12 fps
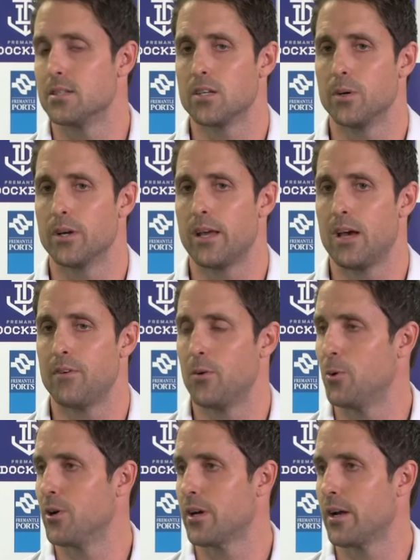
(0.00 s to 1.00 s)
So we're going to have our
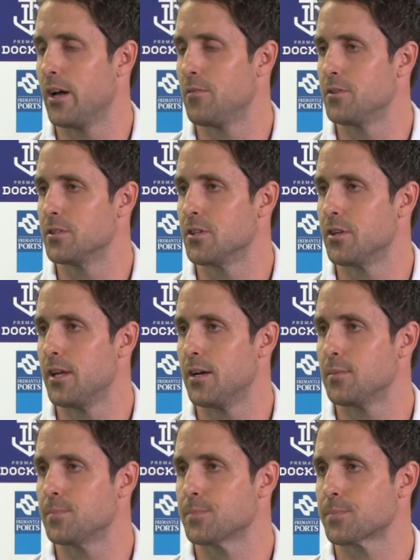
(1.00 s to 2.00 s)
work cut out for us, no doubt.